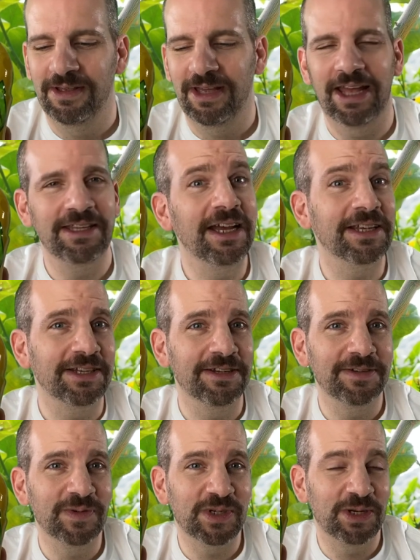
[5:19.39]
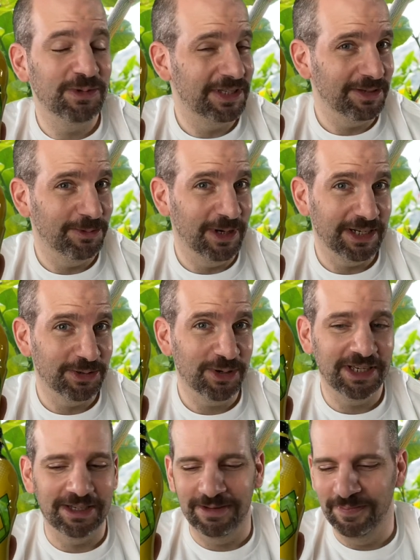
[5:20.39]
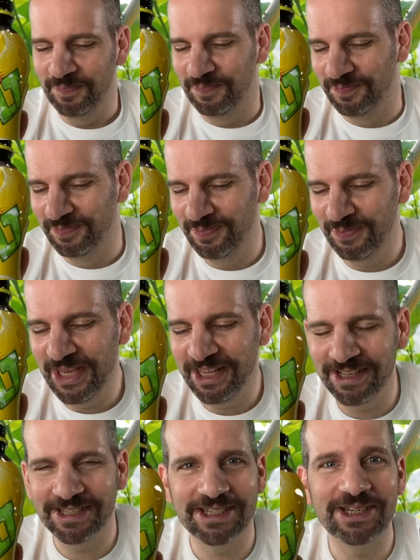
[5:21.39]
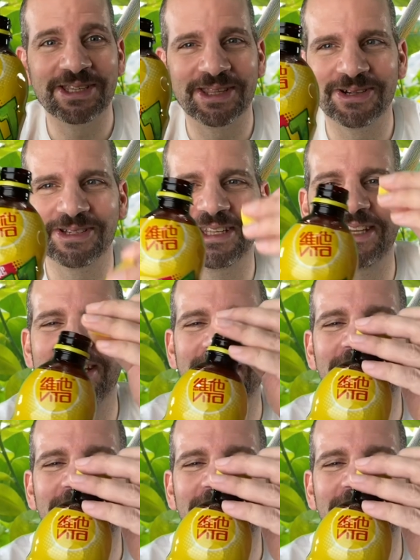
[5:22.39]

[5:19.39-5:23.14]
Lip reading: And yet she would still want to drink it because she's thirsty.